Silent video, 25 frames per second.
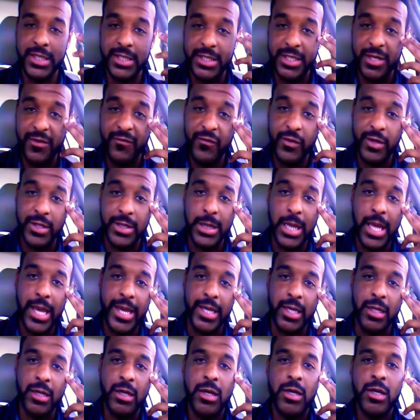in a different
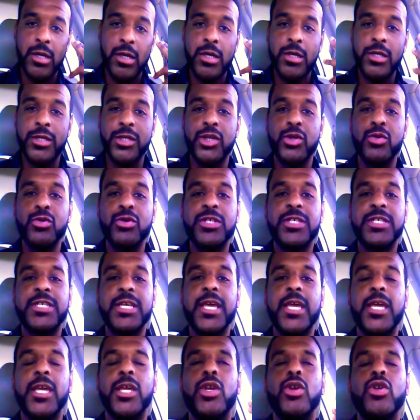light. You
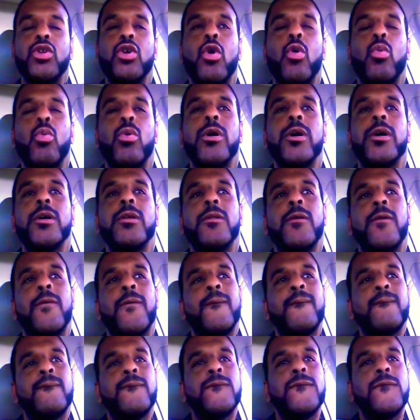saying, you know what?
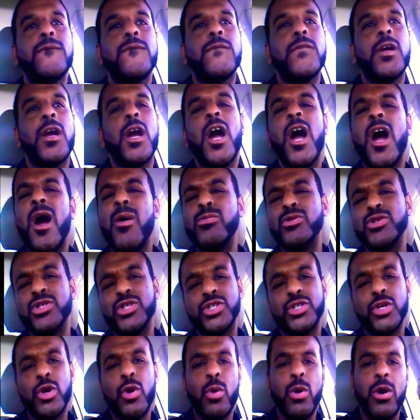I'm gonna
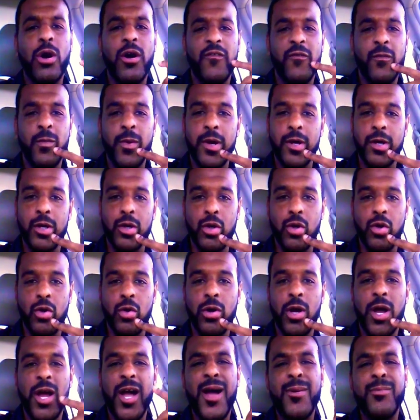show off my
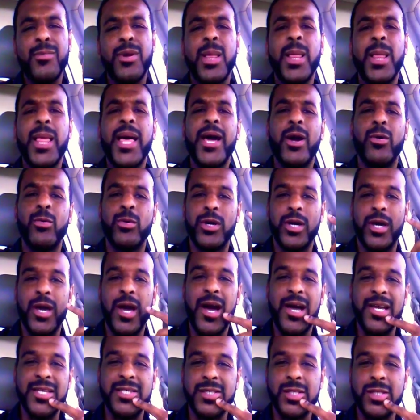girl. I'm glad when
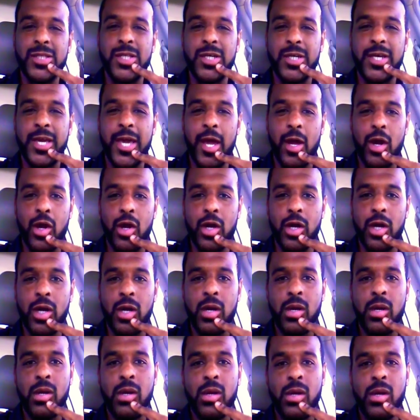guys look at her.
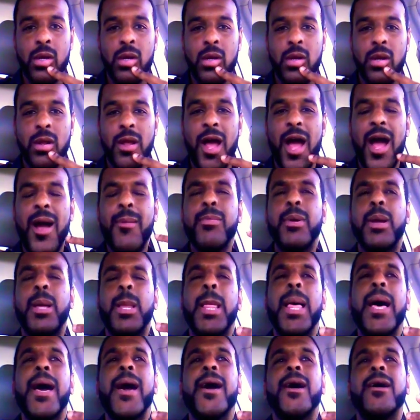I'm
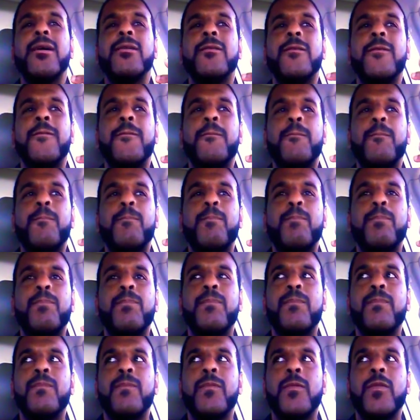glad
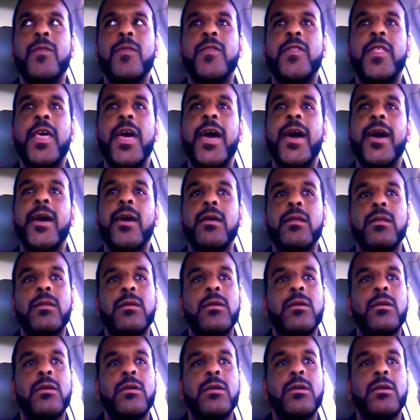that
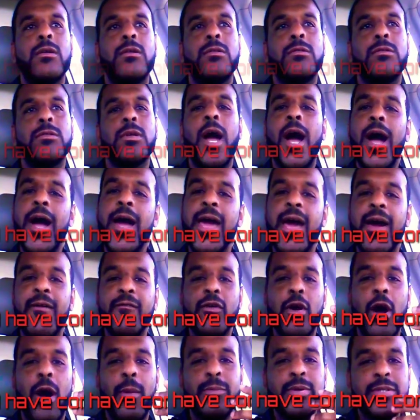I
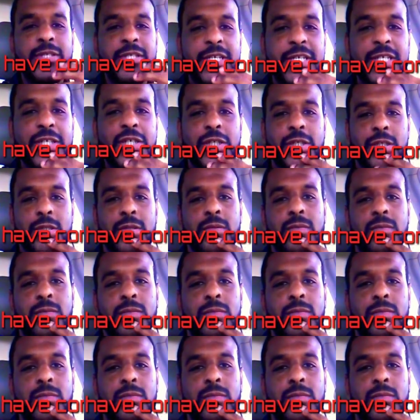have competition.